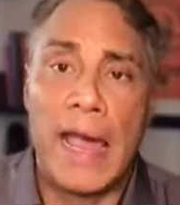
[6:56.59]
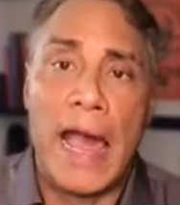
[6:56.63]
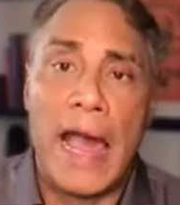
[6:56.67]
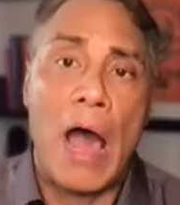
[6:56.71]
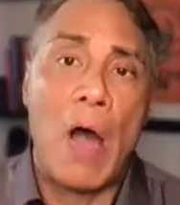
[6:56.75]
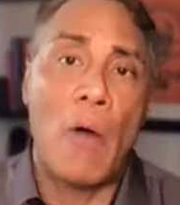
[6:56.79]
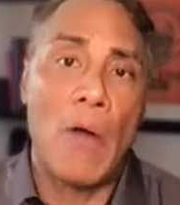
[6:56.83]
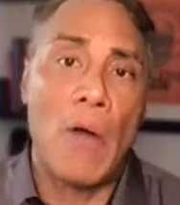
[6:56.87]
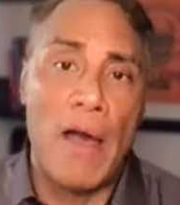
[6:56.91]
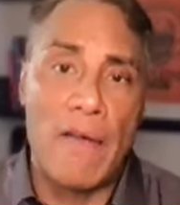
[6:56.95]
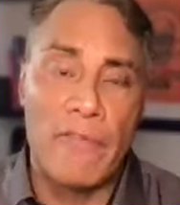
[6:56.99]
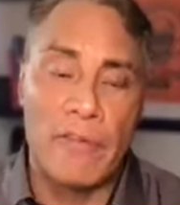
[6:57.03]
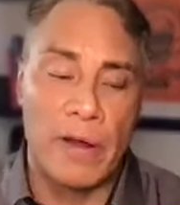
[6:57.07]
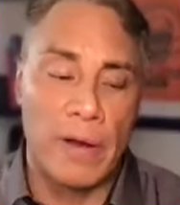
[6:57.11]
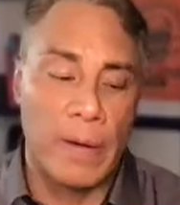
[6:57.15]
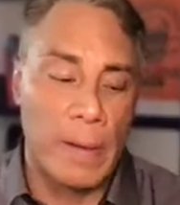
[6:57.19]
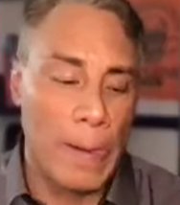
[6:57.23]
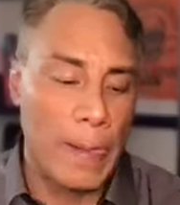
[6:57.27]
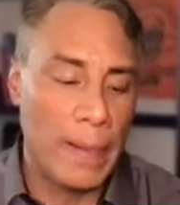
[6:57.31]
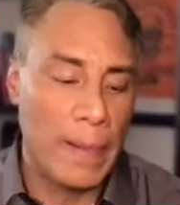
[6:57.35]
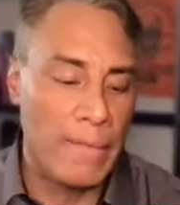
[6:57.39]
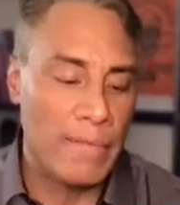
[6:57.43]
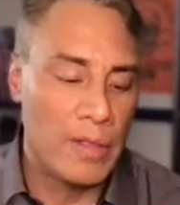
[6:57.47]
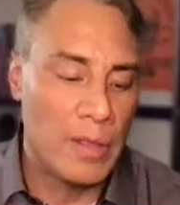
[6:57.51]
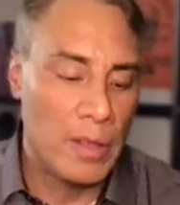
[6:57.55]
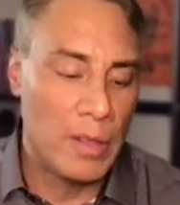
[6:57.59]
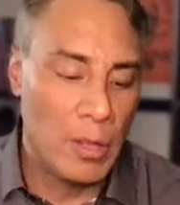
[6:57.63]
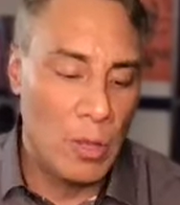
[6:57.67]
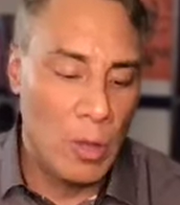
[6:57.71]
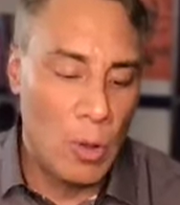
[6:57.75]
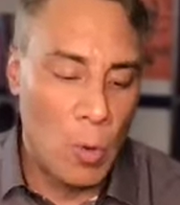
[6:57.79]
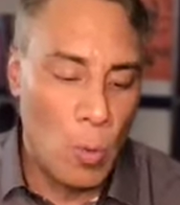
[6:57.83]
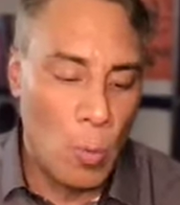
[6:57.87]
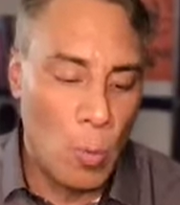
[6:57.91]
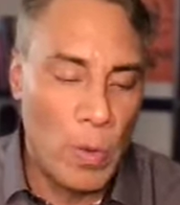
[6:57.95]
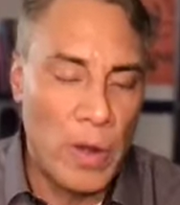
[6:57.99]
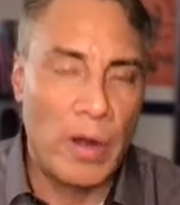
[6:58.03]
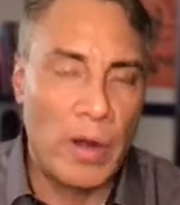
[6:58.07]
However,
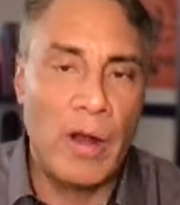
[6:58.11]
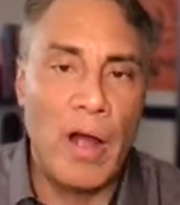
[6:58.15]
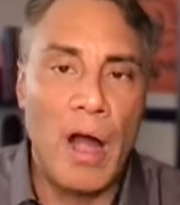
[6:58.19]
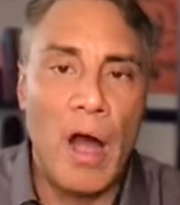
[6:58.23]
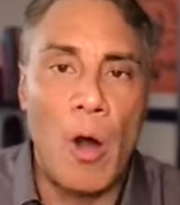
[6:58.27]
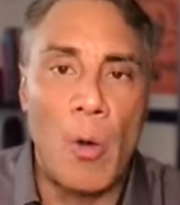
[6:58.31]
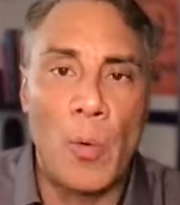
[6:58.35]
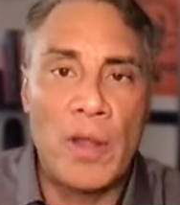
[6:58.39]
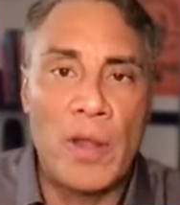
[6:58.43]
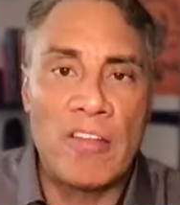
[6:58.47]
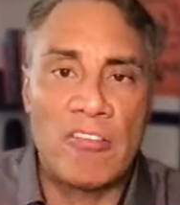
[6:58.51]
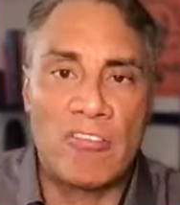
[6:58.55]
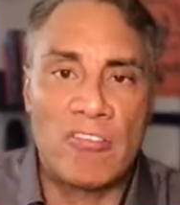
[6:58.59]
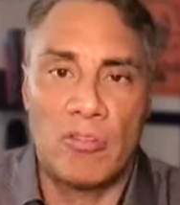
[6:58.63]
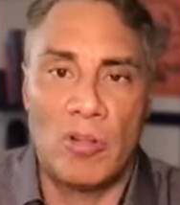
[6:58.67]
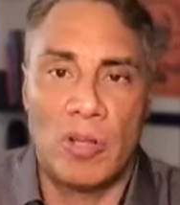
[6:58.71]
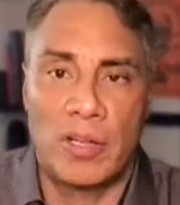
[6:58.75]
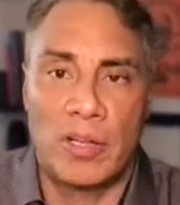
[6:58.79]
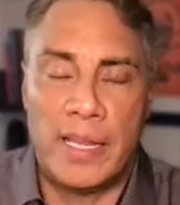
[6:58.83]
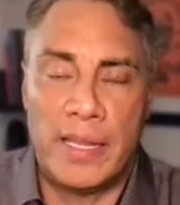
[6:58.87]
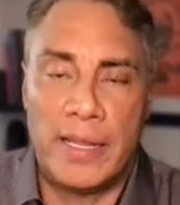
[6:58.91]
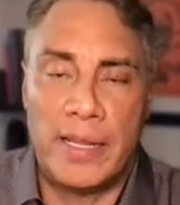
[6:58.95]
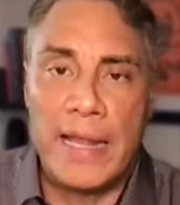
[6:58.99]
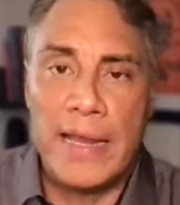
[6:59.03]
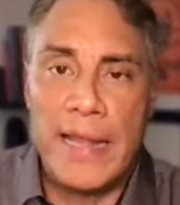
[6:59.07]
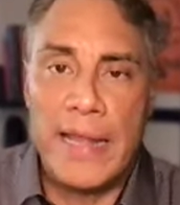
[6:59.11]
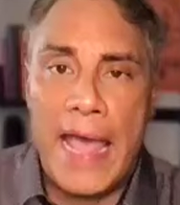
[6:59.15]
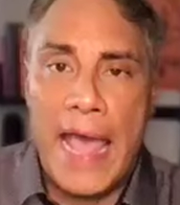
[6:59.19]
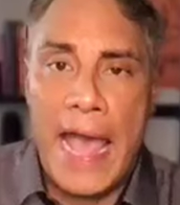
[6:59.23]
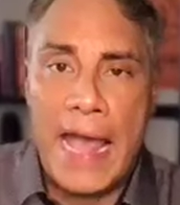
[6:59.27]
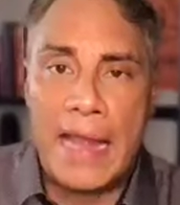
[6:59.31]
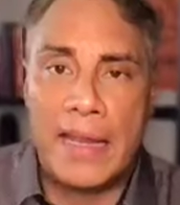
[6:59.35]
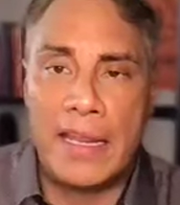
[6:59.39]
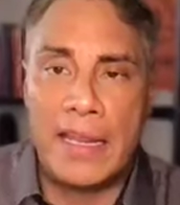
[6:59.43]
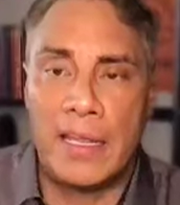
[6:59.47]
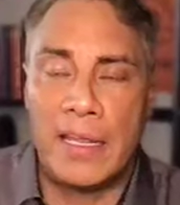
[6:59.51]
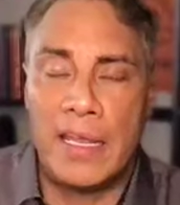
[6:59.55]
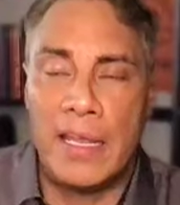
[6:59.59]
we are always looking at
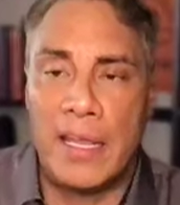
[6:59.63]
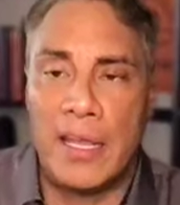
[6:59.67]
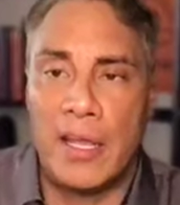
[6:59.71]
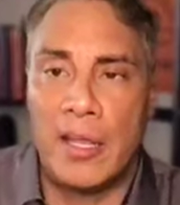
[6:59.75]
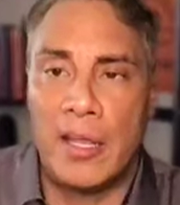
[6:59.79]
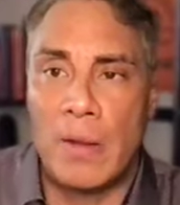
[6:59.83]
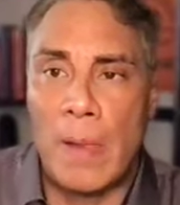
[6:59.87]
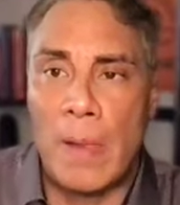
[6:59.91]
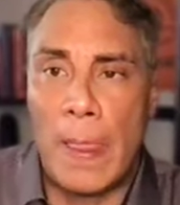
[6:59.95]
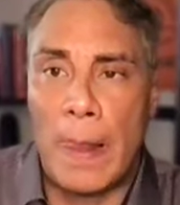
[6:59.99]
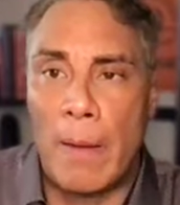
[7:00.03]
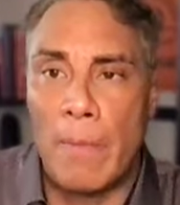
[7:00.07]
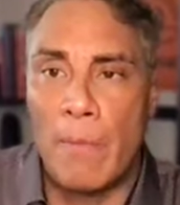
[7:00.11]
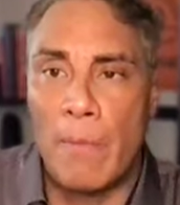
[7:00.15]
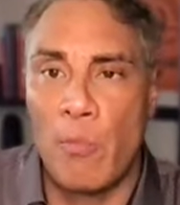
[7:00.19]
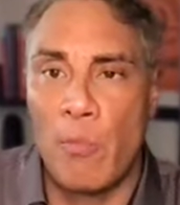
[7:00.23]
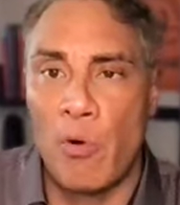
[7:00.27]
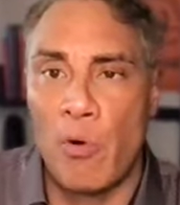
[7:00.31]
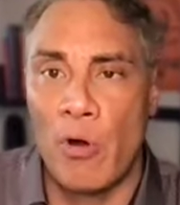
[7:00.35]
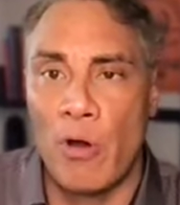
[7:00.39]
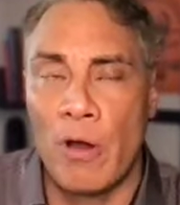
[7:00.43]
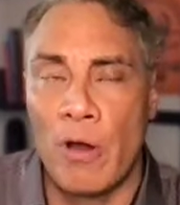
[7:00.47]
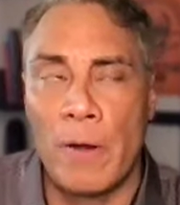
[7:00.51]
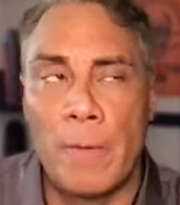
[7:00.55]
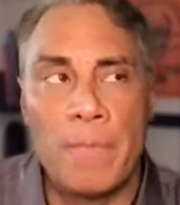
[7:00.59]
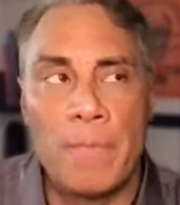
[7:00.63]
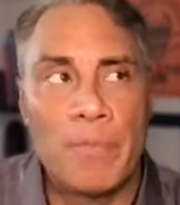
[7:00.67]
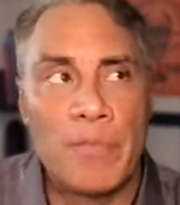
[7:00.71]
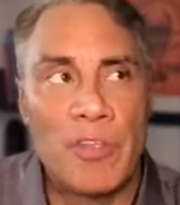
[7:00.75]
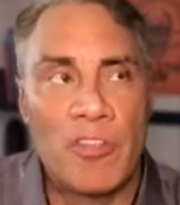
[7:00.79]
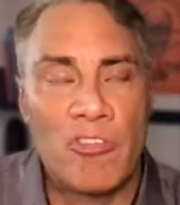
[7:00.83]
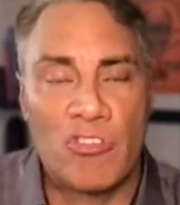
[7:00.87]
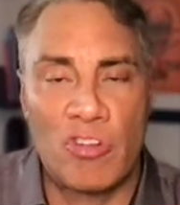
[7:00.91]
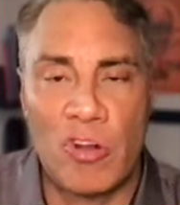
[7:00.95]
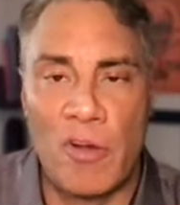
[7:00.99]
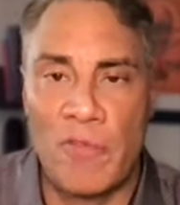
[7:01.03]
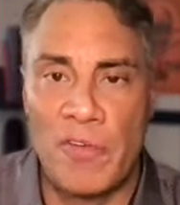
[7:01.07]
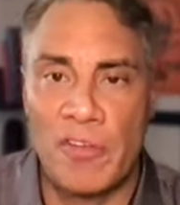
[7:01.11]
adding in more
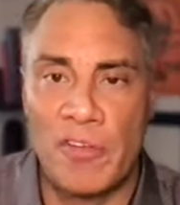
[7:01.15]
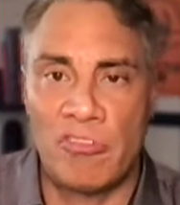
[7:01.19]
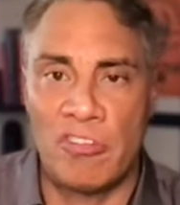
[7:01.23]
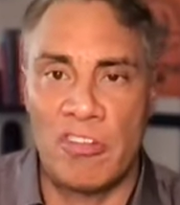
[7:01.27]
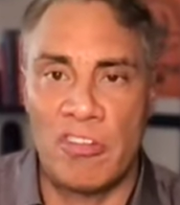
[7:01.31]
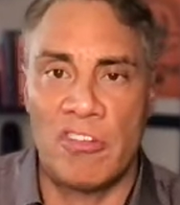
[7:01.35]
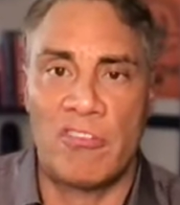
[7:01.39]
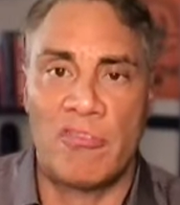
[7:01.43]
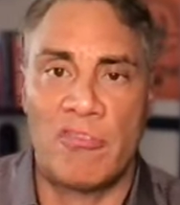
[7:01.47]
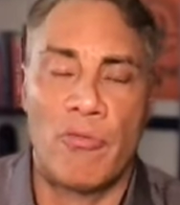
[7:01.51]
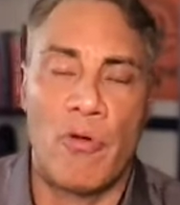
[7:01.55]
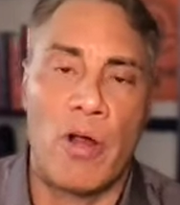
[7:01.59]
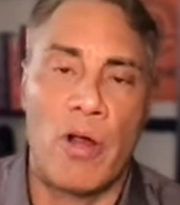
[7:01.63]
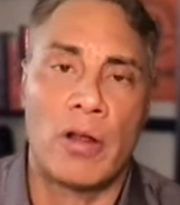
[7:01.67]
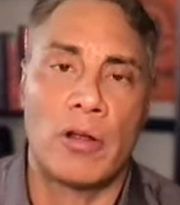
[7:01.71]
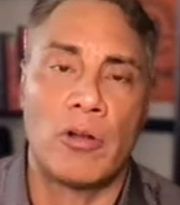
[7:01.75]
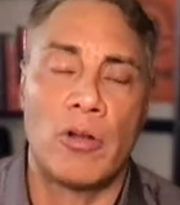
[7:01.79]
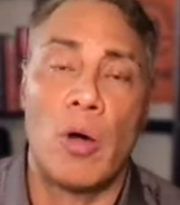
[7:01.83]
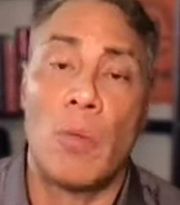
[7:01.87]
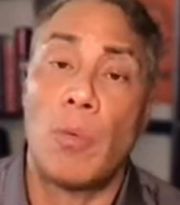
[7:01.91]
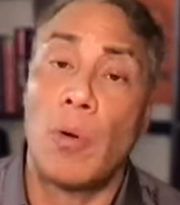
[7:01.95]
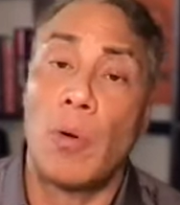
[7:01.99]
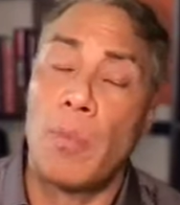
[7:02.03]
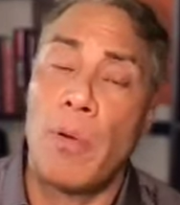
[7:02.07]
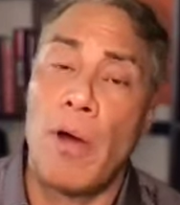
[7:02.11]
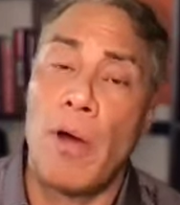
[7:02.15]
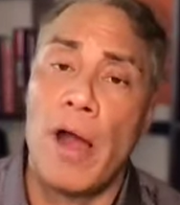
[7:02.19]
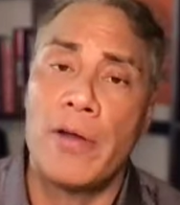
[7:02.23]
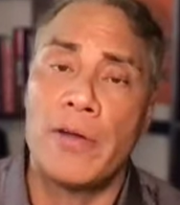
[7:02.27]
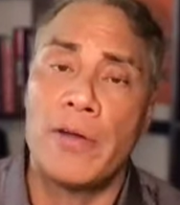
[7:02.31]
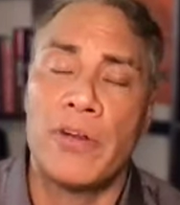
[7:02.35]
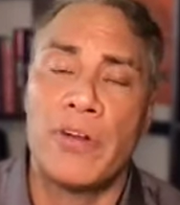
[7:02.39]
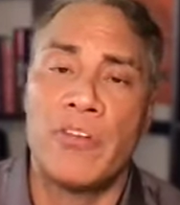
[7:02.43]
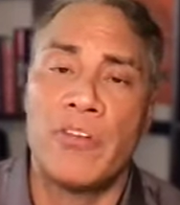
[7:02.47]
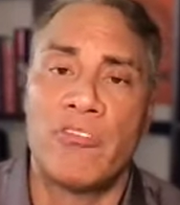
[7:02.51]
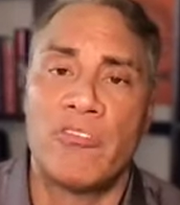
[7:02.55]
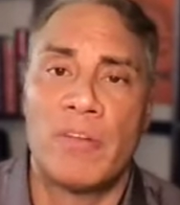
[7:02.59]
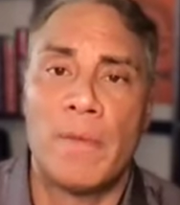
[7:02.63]
services for our global
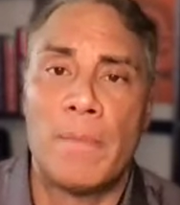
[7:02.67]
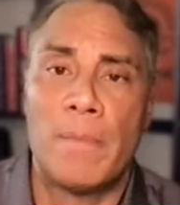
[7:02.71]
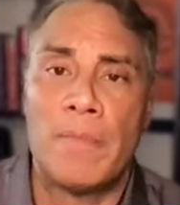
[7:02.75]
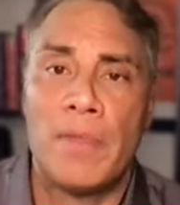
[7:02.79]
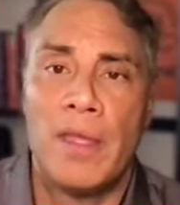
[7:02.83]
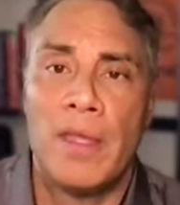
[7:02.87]
partners,